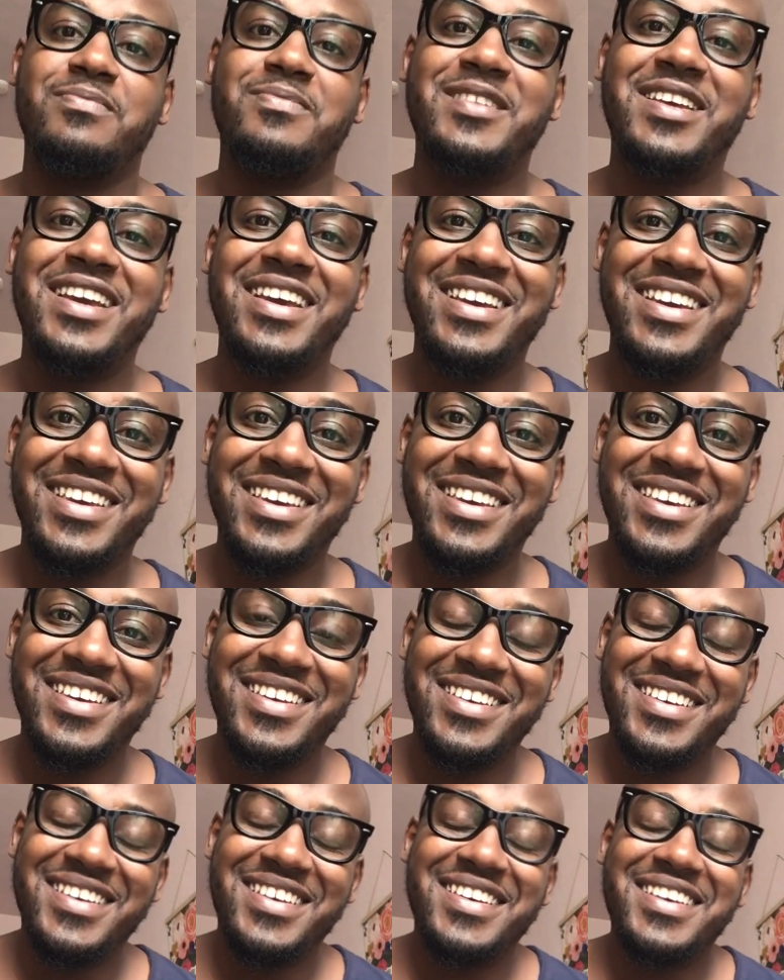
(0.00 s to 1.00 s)
Hey!
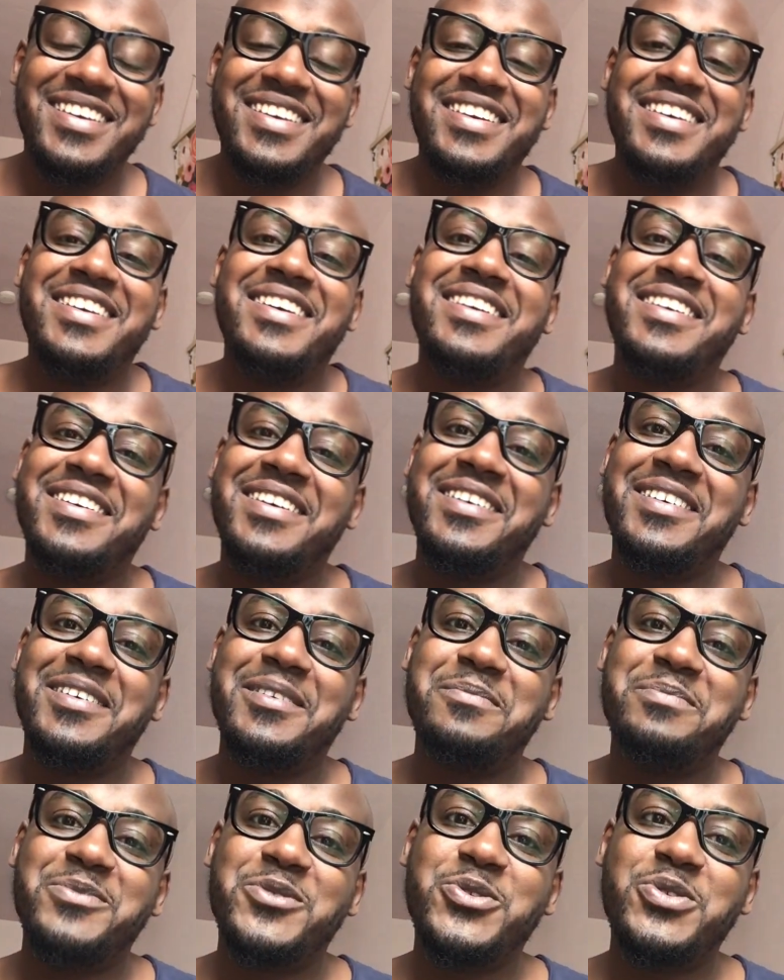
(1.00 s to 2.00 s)

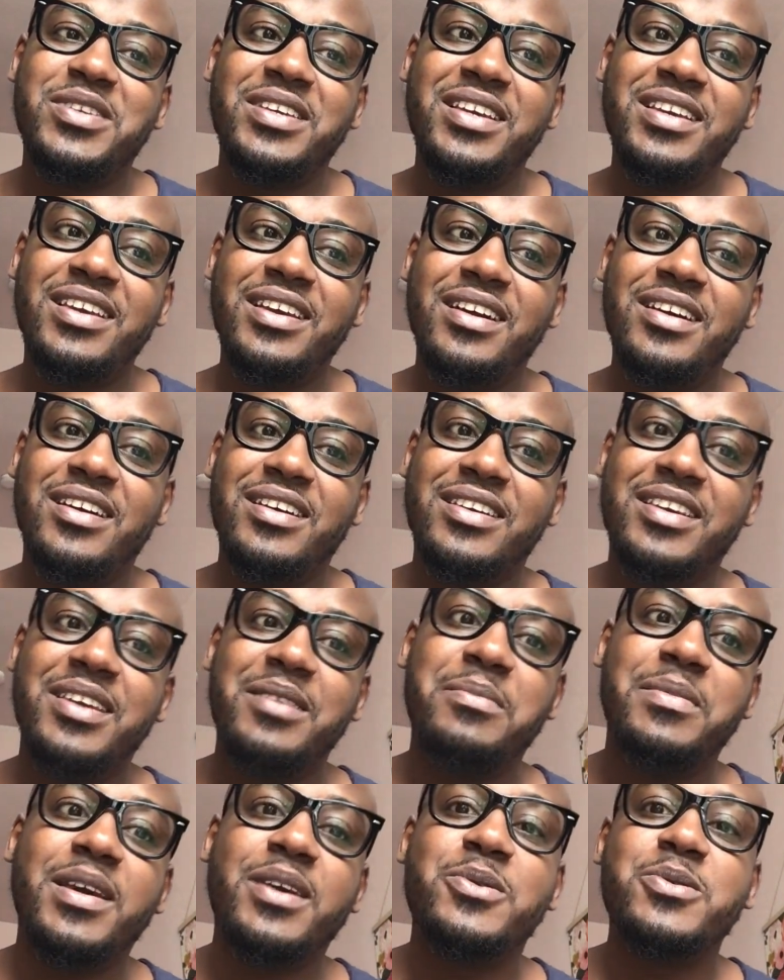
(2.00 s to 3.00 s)
Um, today I
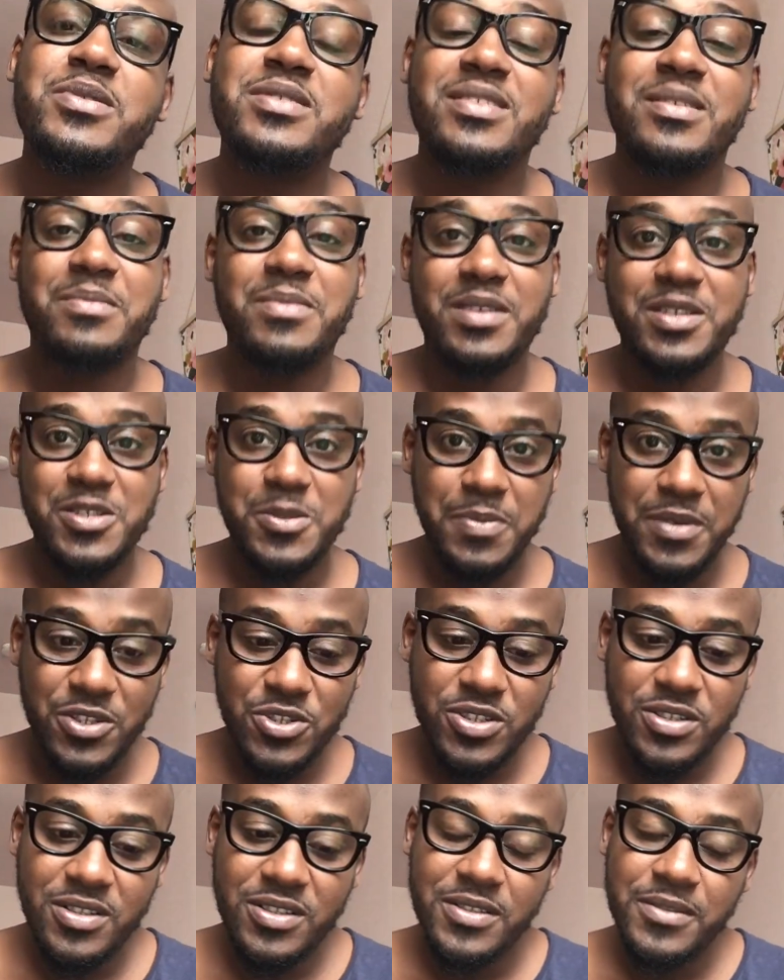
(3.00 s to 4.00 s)
came back with something
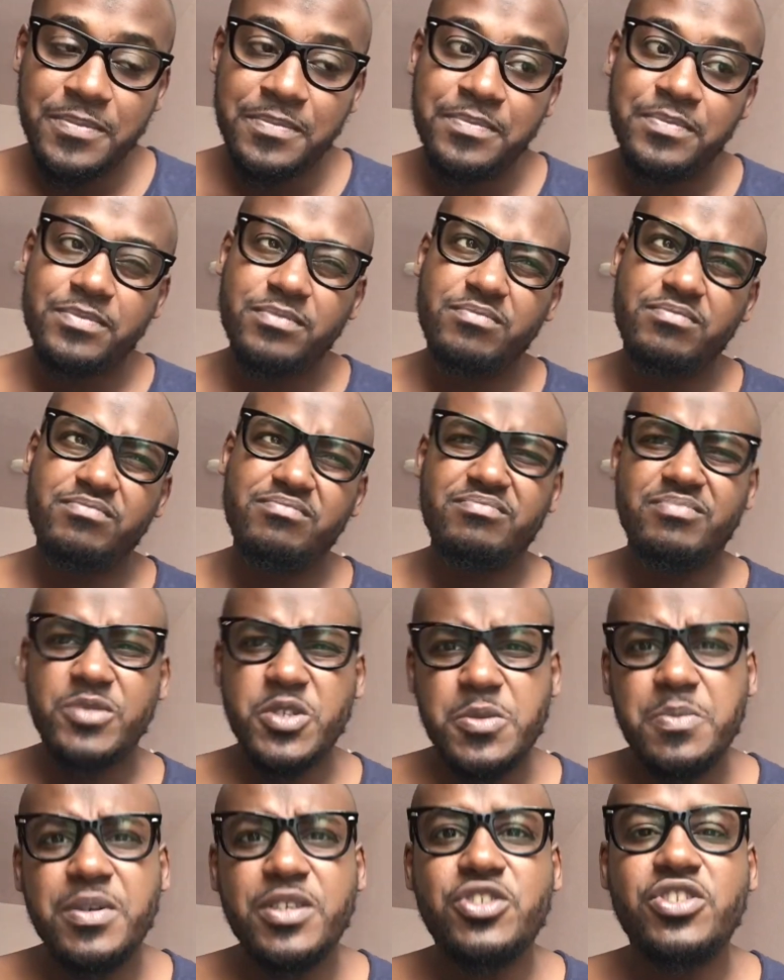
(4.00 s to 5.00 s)
special, mm,
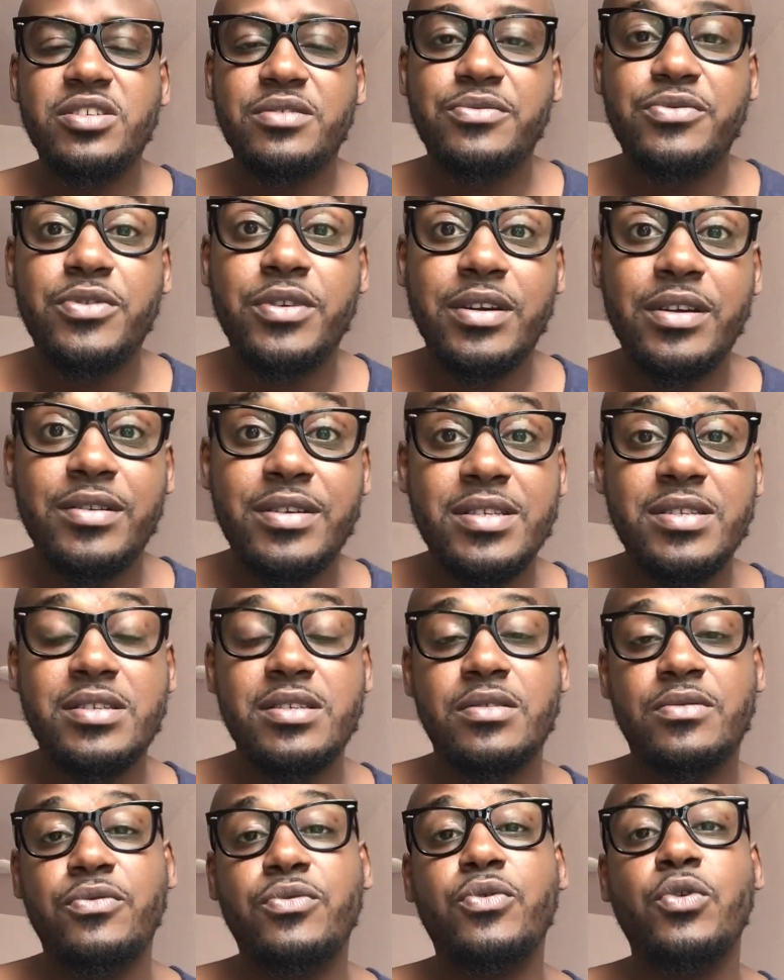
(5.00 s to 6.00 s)
special
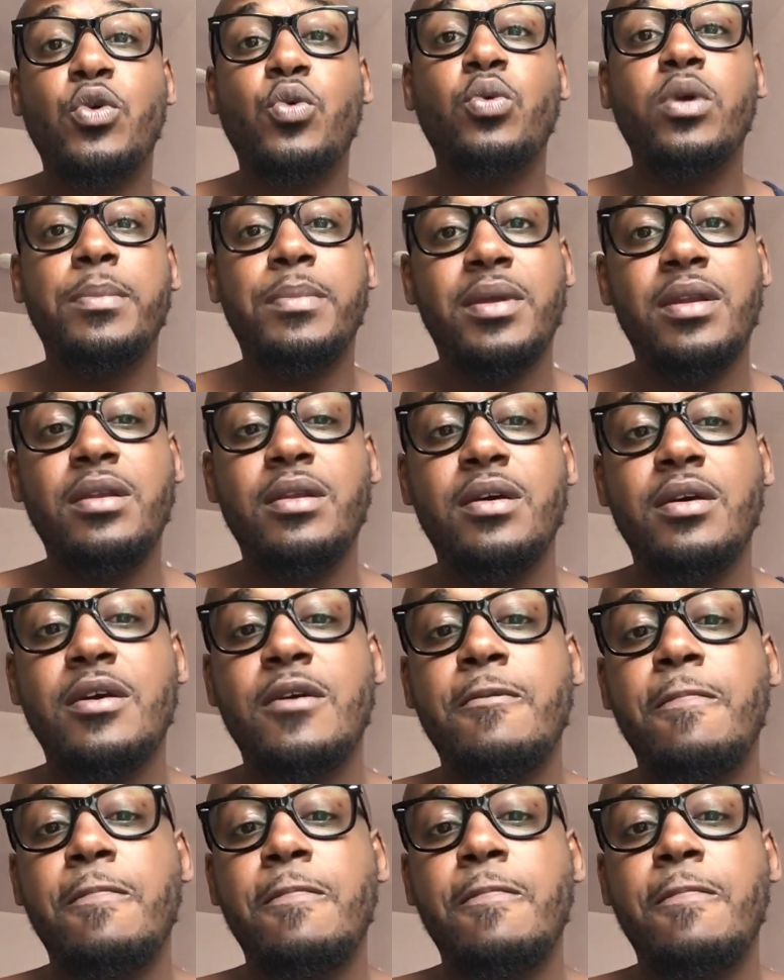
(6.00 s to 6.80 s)
fragrance for women.